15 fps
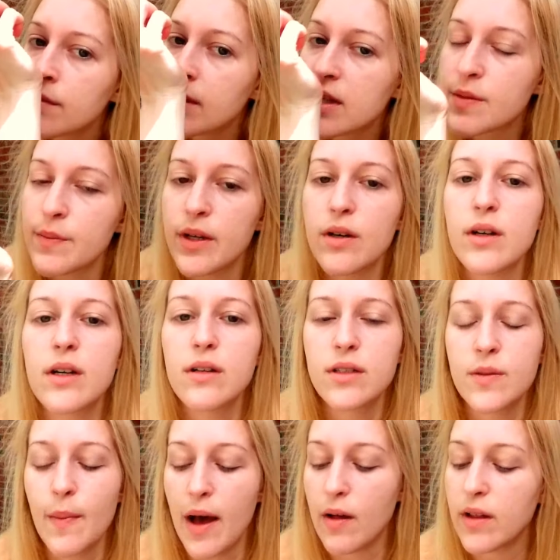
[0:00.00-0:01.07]
the smell.
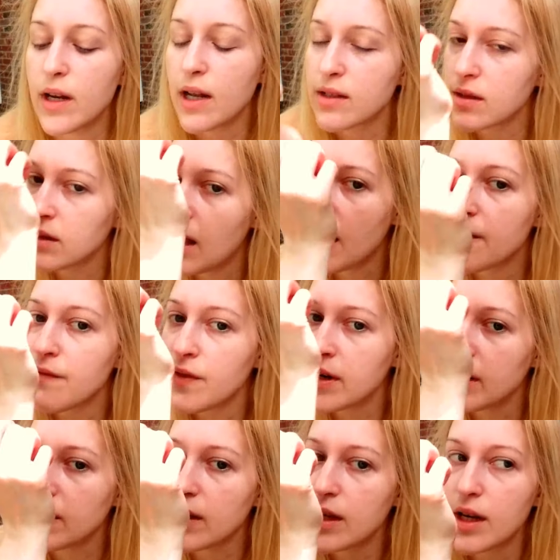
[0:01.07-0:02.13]
It has a lot of
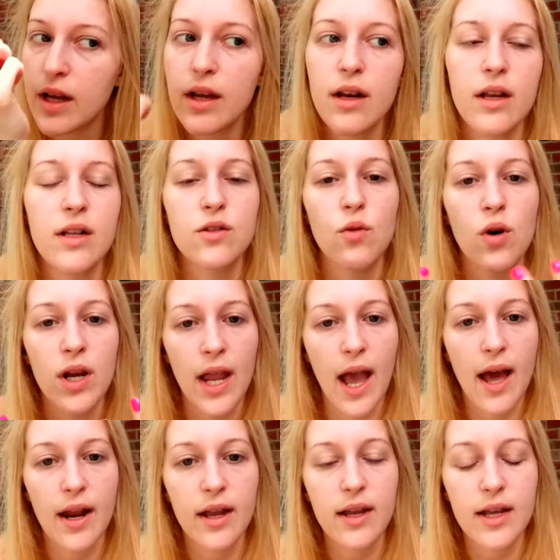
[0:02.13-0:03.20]
vanilla in it. It's
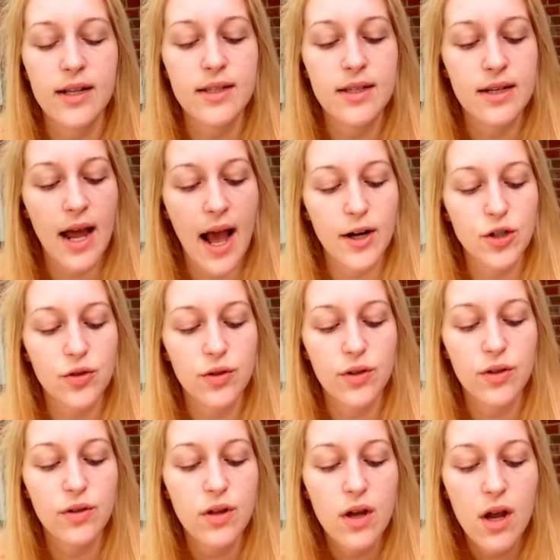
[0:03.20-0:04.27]
organic, it's
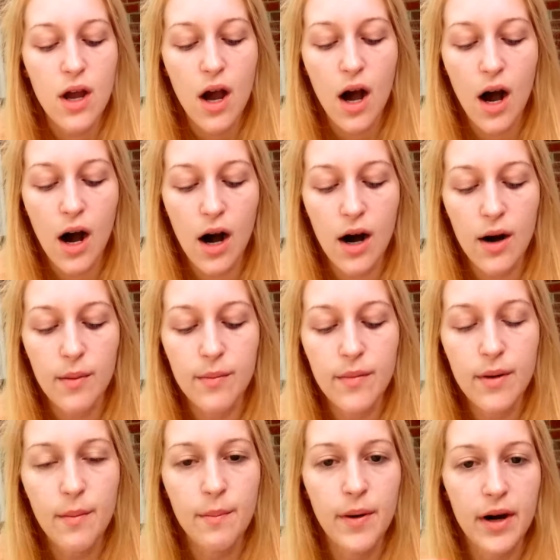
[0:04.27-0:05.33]
natural,
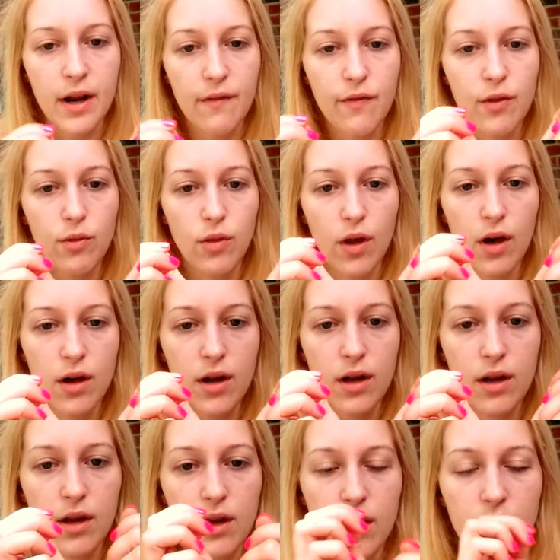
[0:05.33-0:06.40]
but if you look,
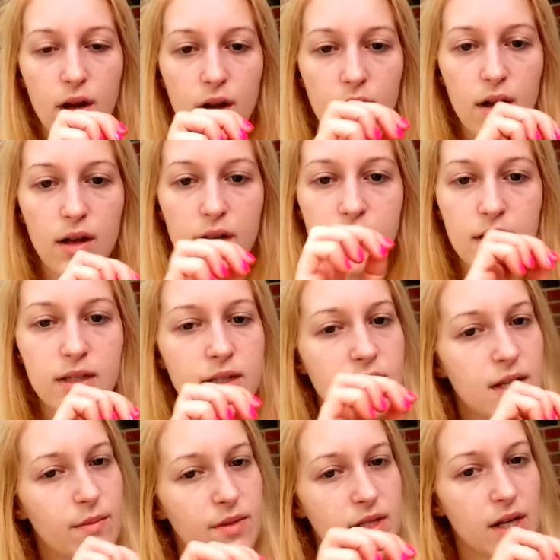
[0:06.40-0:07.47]
it
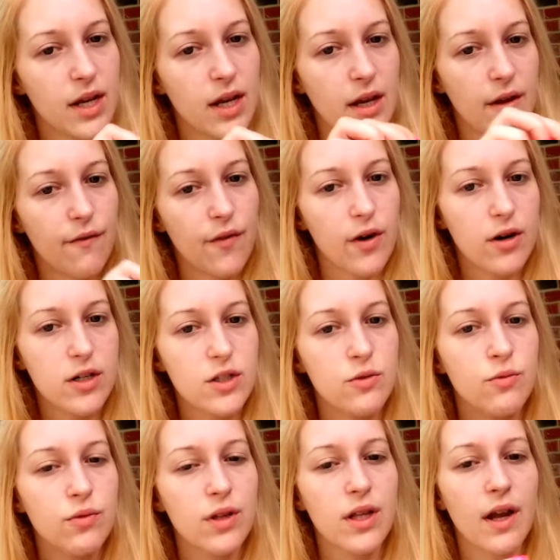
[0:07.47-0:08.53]
doesn't seem sticky at first.
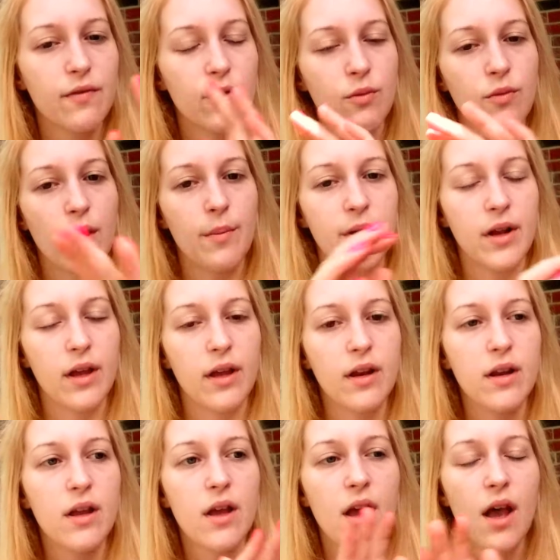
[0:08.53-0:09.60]
You really have to rub it
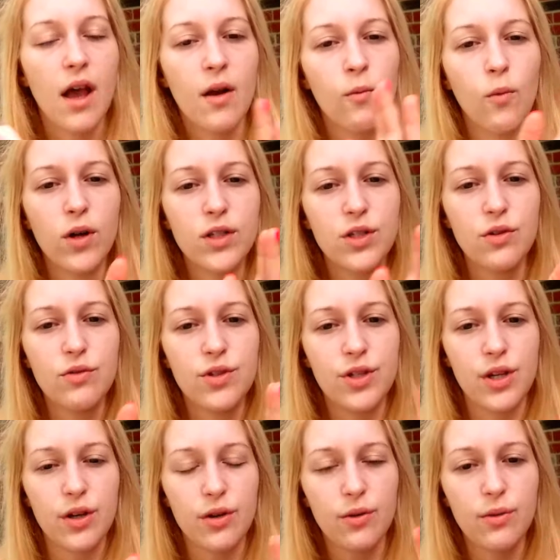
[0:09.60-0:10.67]
in, and once you
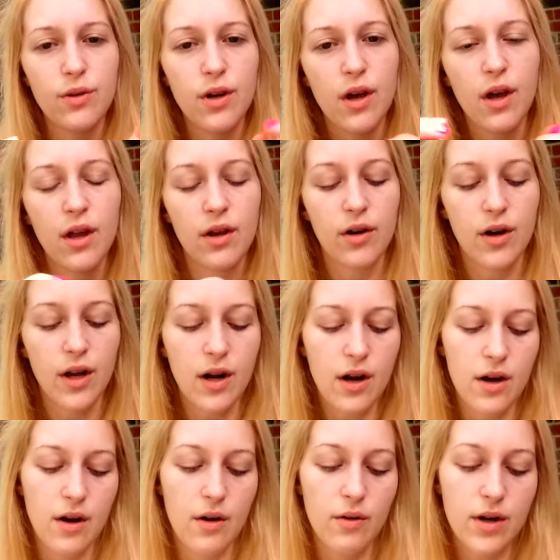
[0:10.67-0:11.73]
do, you're
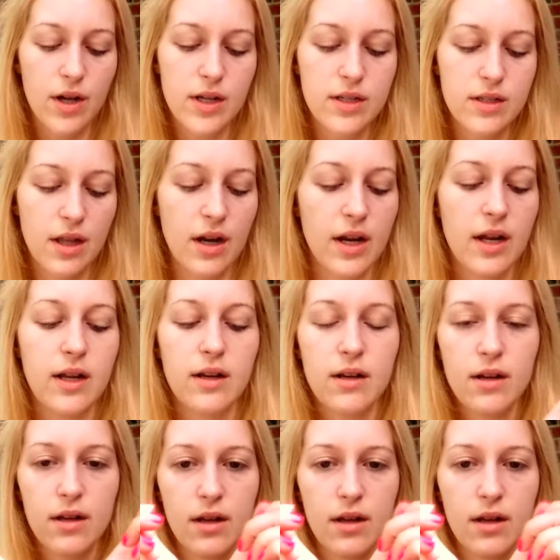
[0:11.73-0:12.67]
gonna notice that it